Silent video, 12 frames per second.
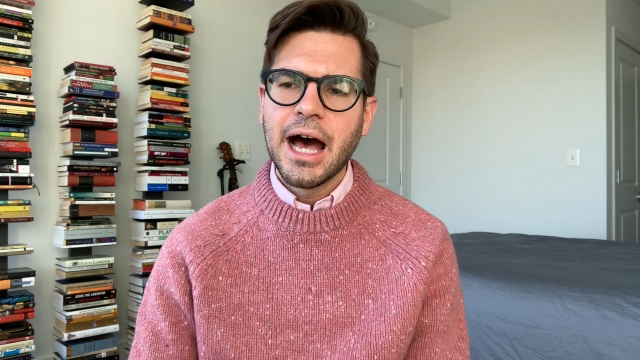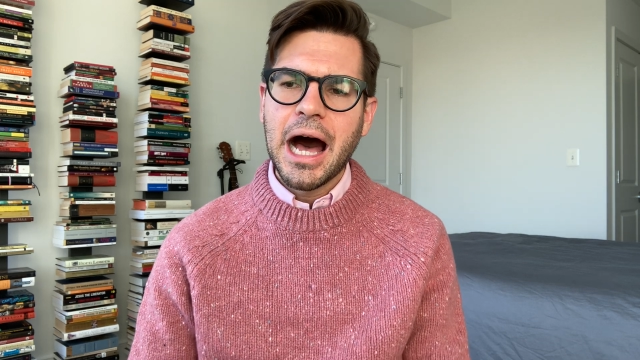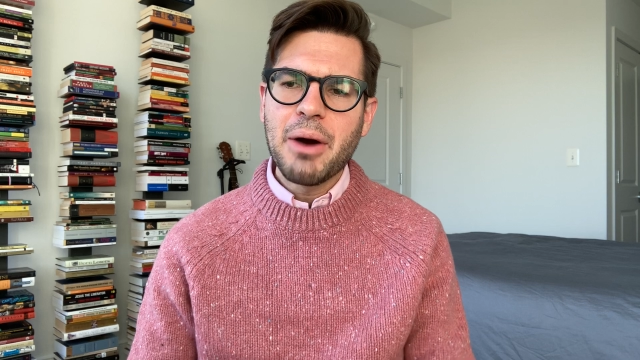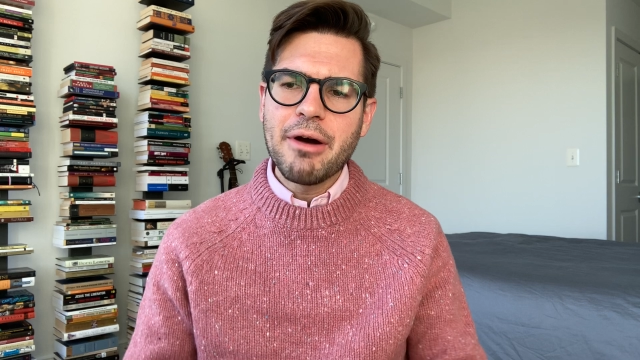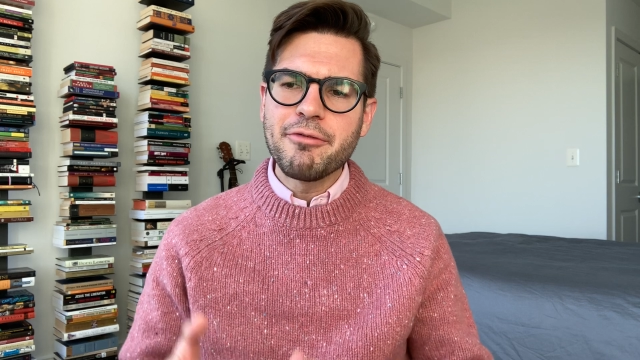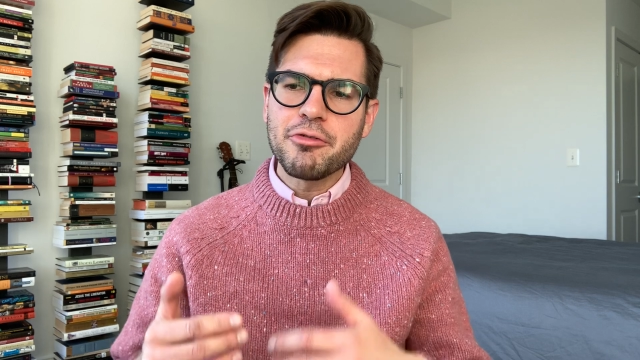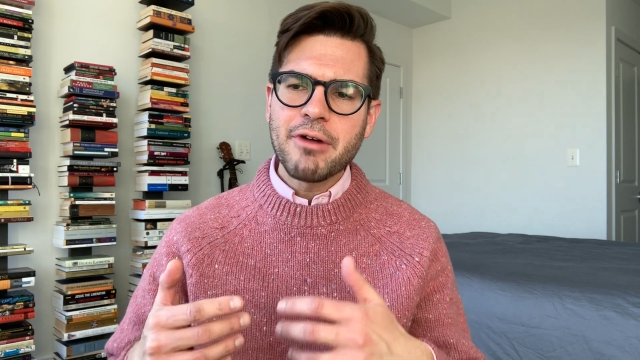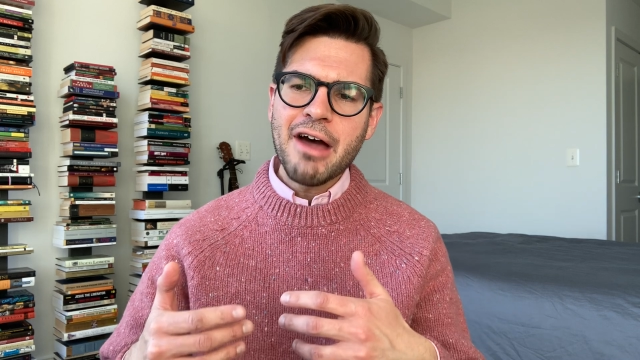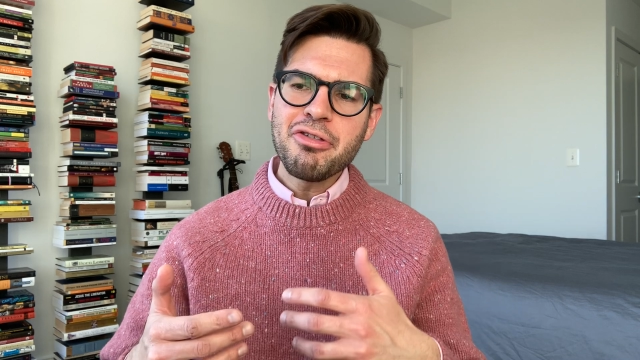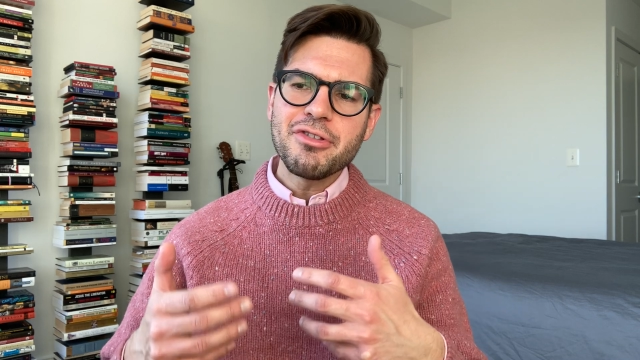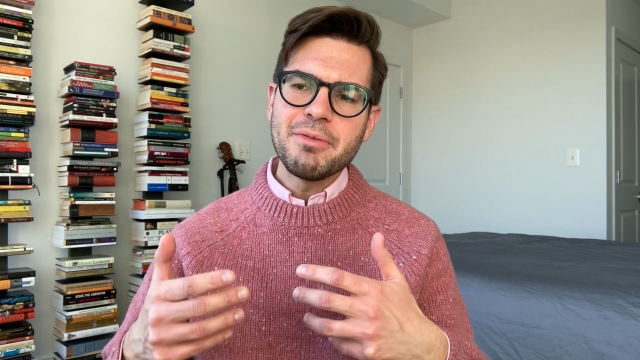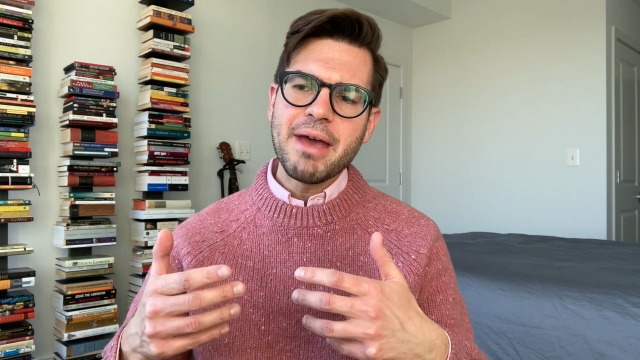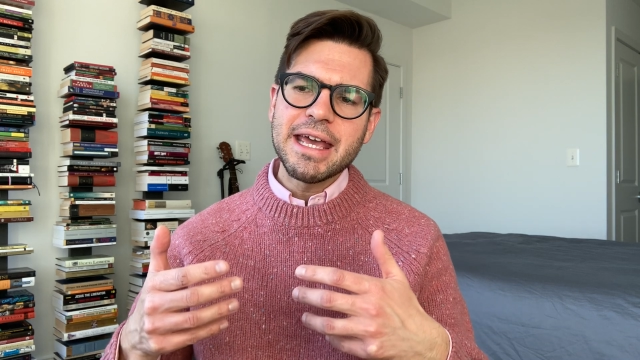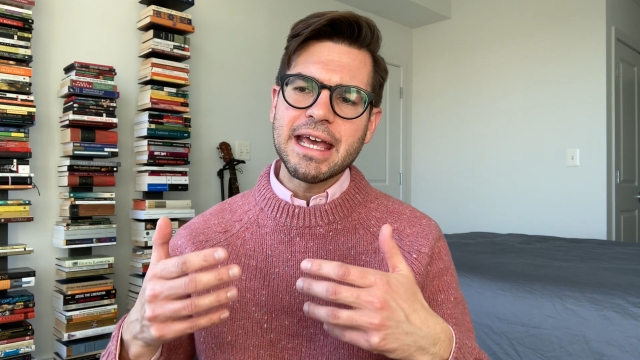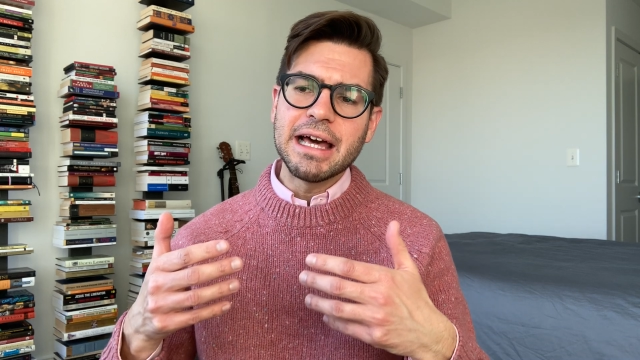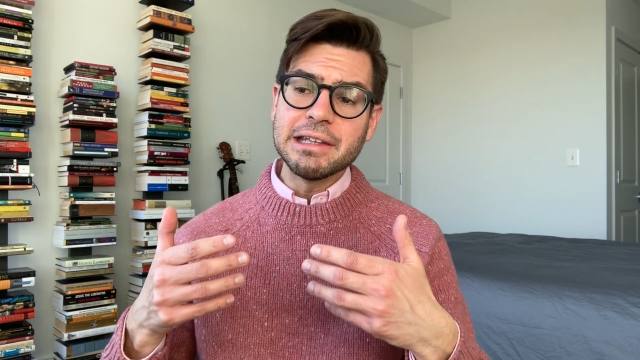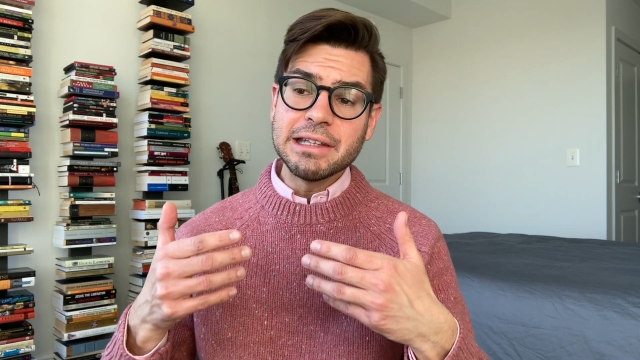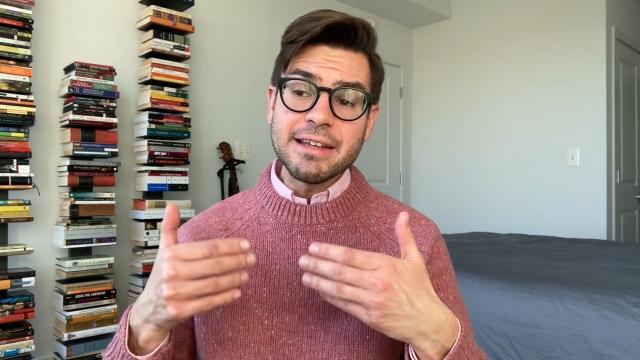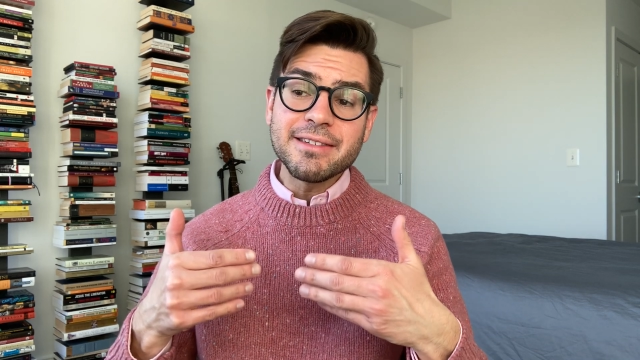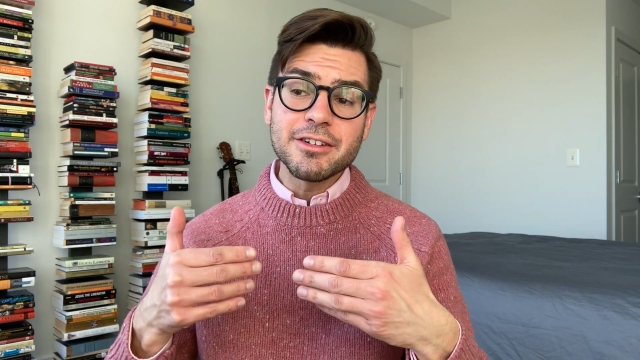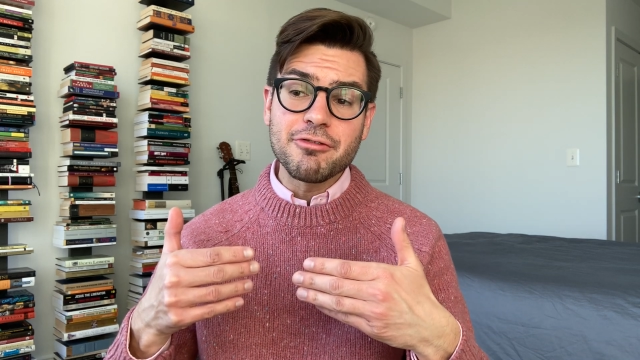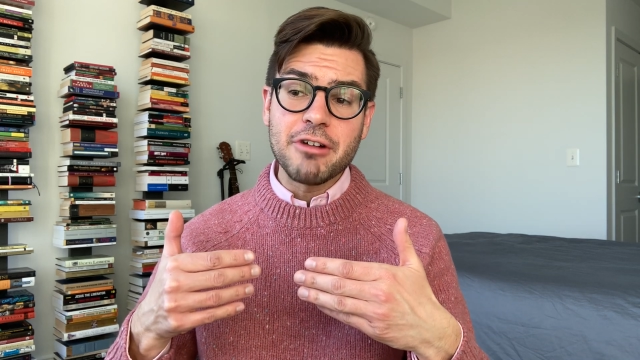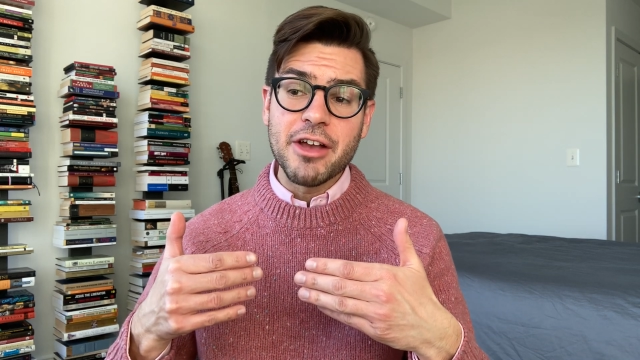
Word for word: However, rather than making a list of